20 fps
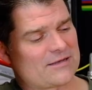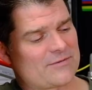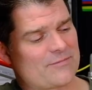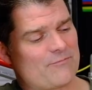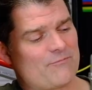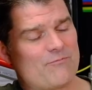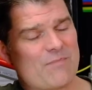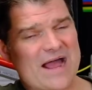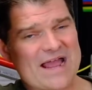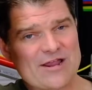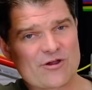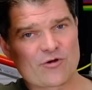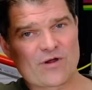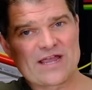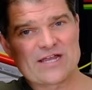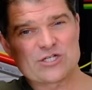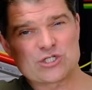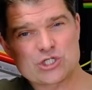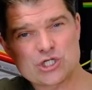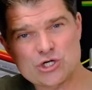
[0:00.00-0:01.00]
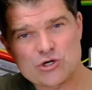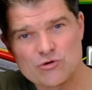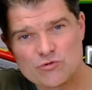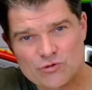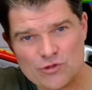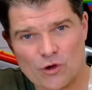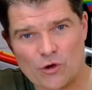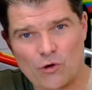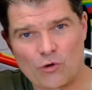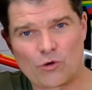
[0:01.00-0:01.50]
migrate
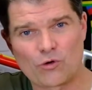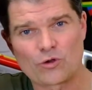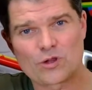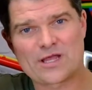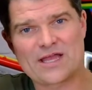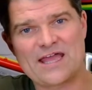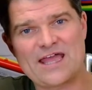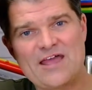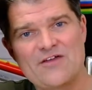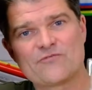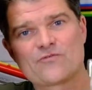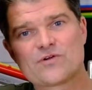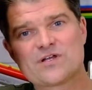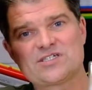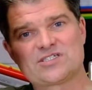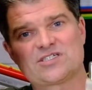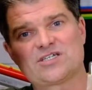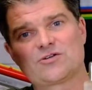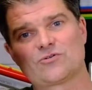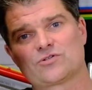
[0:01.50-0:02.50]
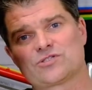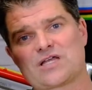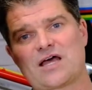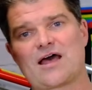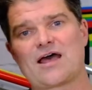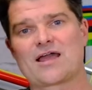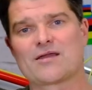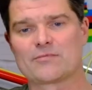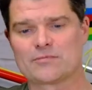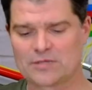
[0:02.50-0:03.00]
to the hole every single
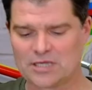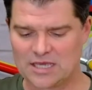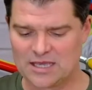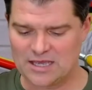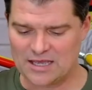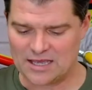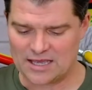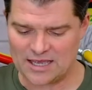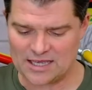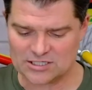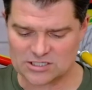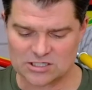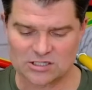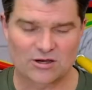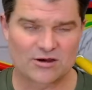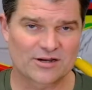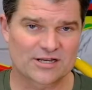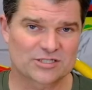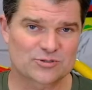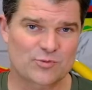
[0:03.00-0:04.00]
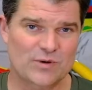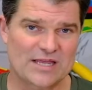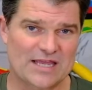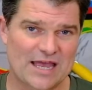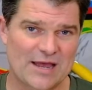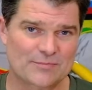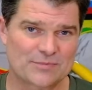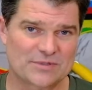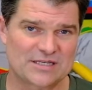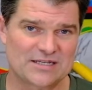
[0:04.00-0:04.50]
time as long as we
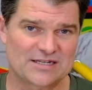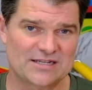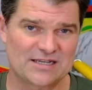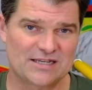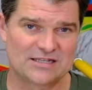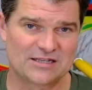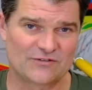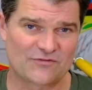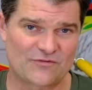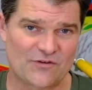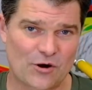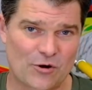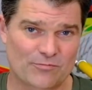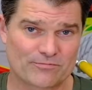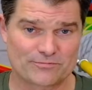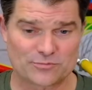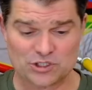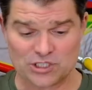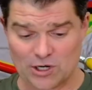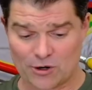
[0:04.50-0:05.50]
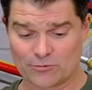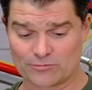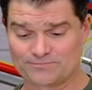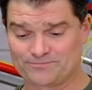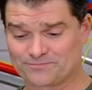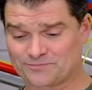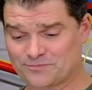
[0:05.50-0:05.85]
kept it in the foam. So